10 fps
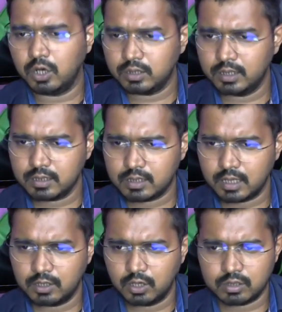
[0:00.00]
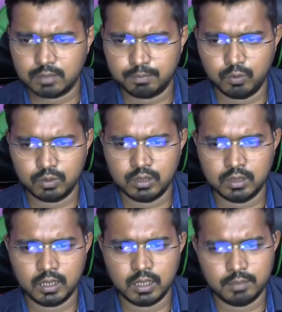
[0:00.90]
.NETs are not
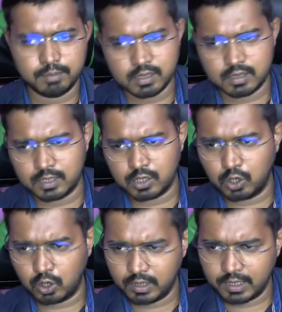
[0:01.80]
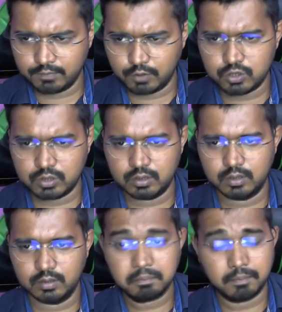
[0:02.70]
supported in Business Central Online
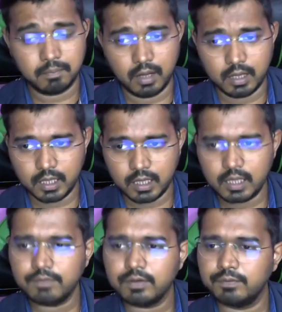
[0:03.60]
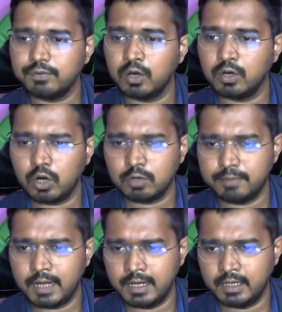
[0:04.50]
version. Even if you are
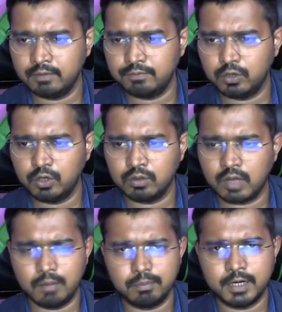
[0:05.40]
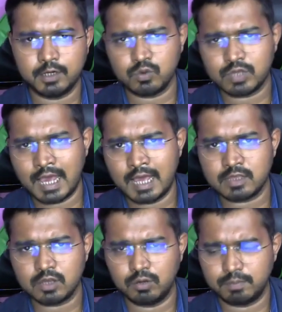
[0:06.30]
not planning for your upgrade to
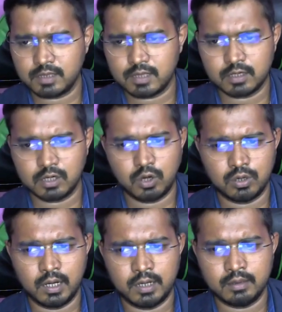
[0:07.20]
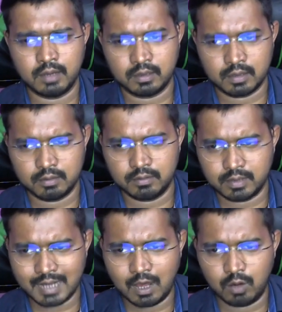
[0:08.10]
SaaS or Business Central Online
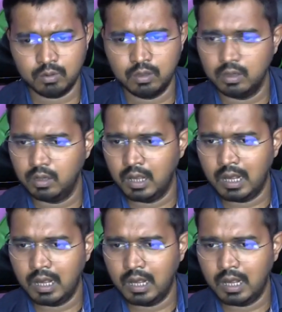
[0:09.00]
now,